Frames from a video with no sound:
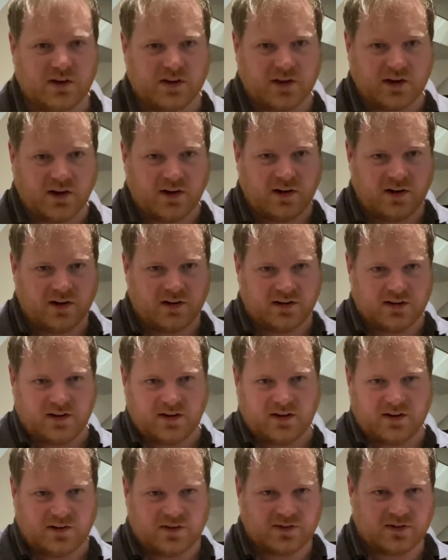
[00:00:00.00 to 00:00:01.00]

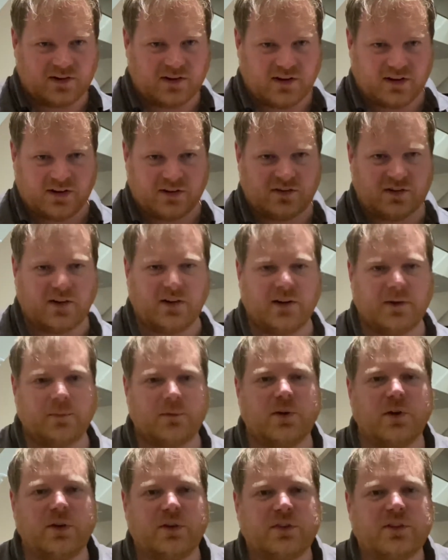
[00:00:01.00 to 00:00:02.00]
kind of time
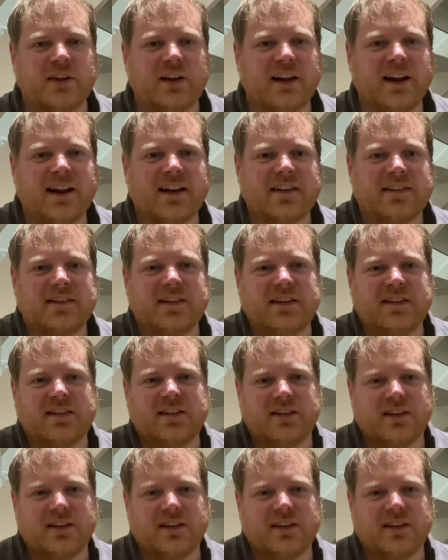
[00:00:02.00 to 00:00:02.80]
cost analysis,